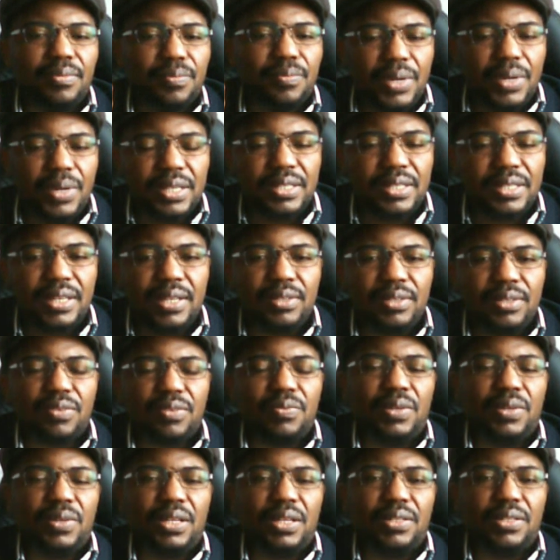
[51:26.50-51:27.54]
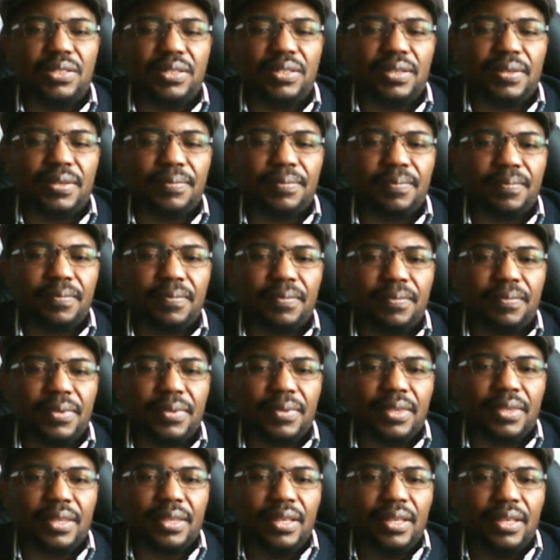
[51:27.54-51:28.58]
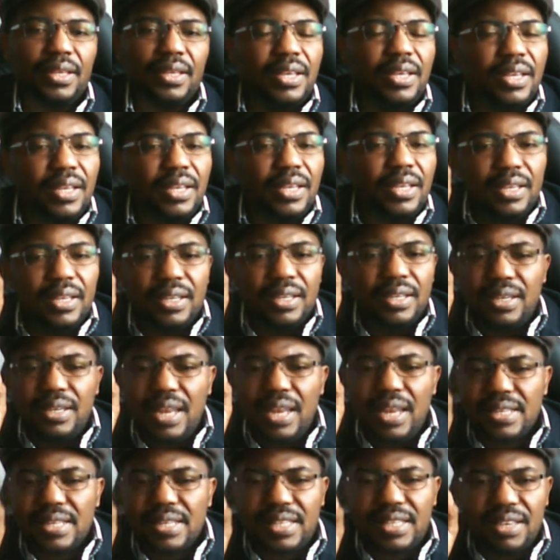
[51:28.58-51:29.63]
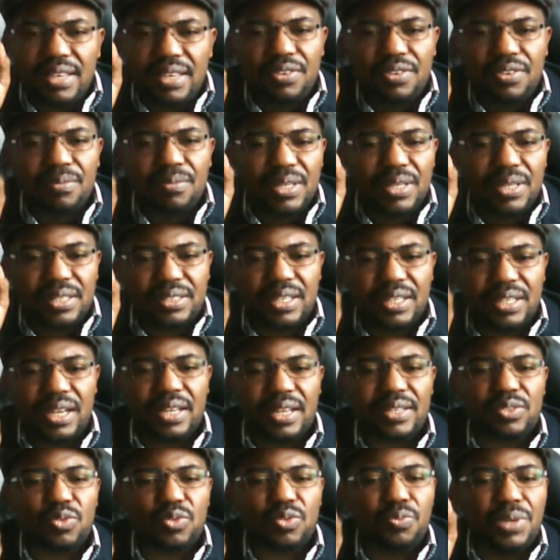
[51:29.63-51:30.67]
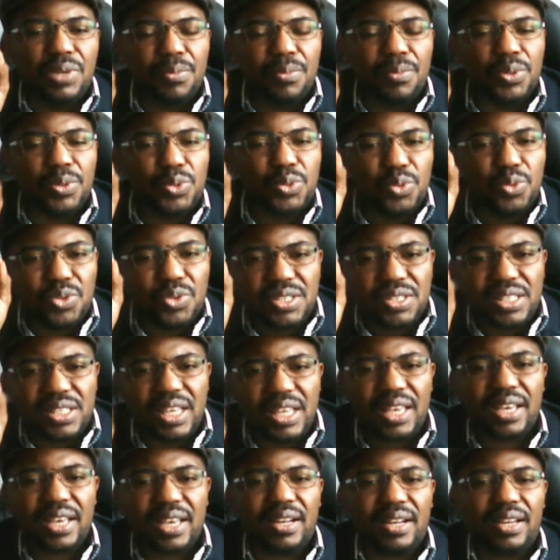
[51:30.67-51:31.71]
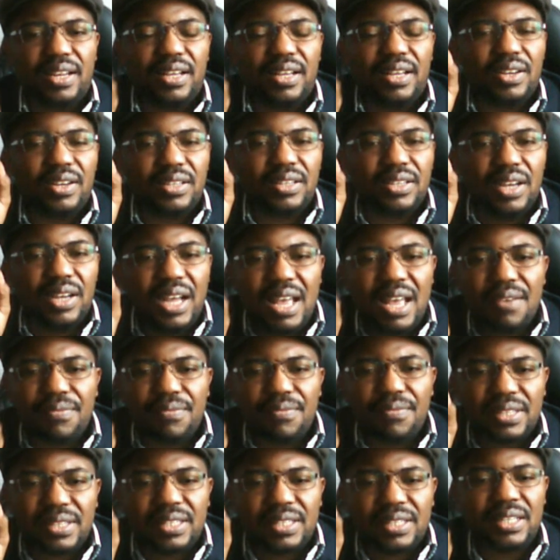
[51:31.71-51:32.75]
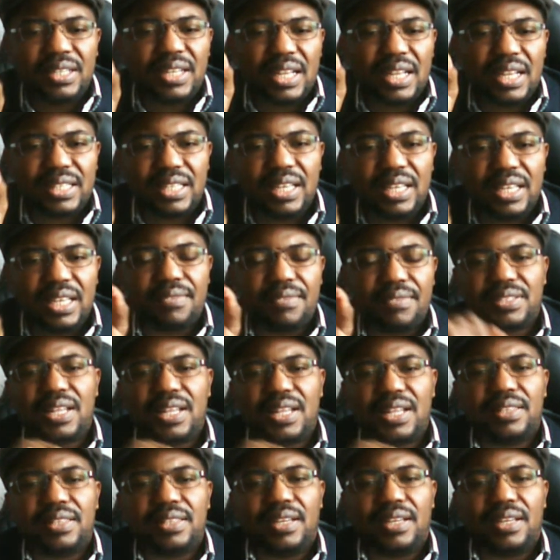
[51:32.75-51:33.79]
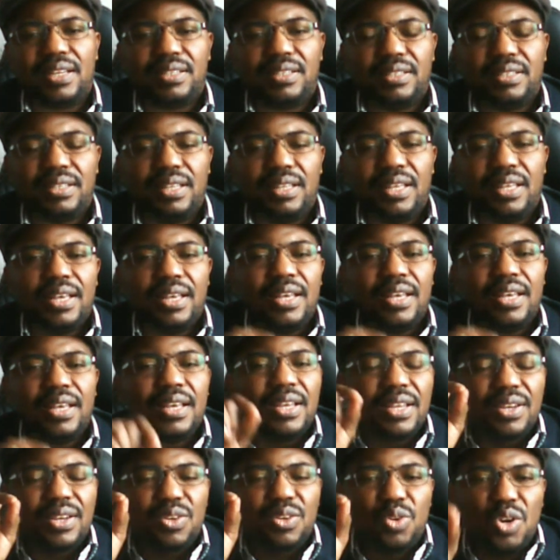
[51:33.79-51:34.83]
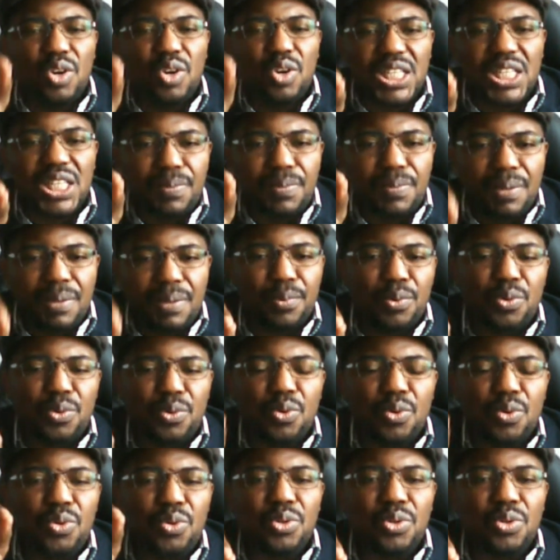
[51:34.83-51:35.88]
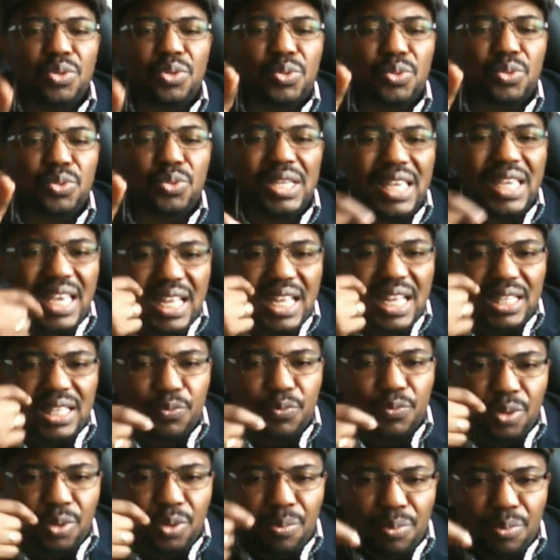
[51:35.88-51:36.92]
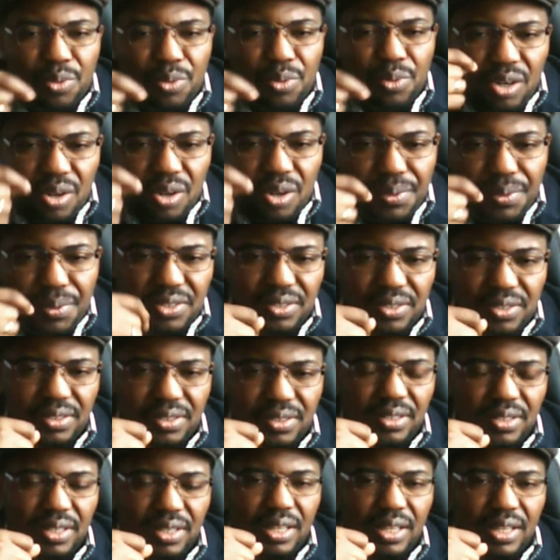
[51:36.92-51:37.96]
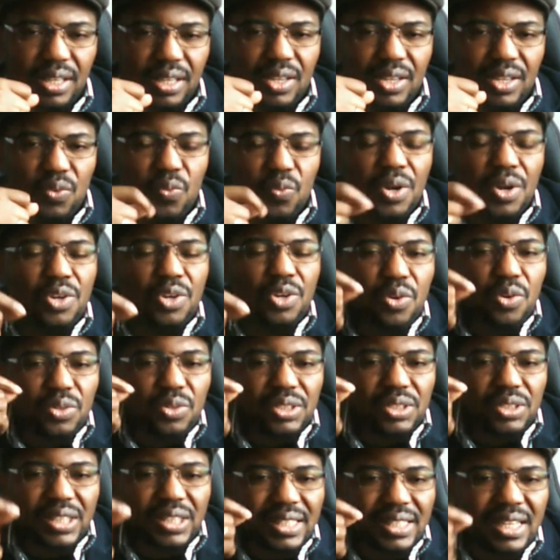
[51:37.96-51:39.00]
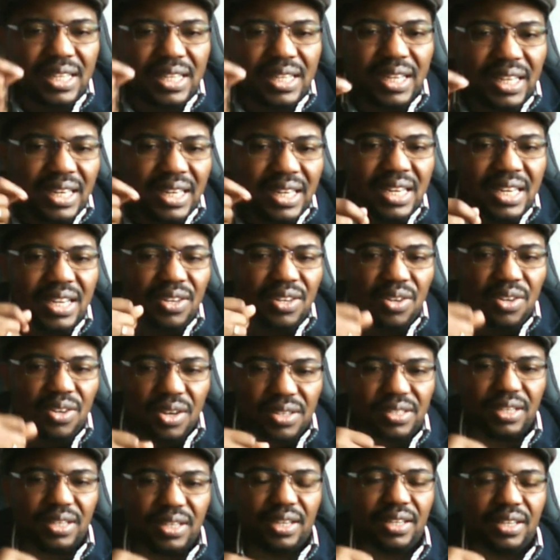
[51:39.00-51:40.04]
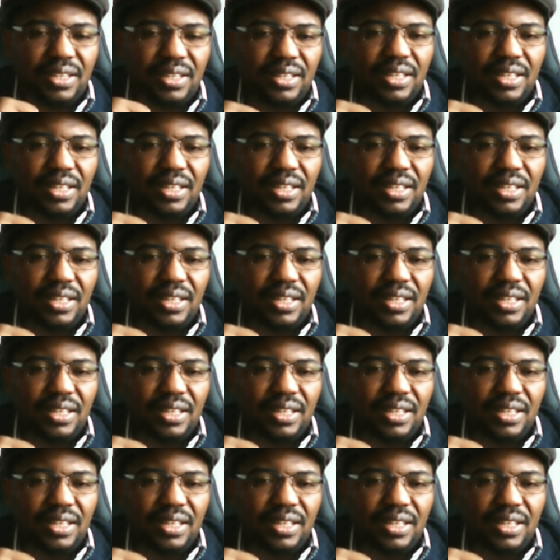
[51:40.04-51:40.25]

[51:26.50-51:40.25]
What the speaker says: president of Nigeria. Let's give him the chance to be able to seal everything that he have started. Those people who used to eat from rubbish, when you started cleaning the gutter,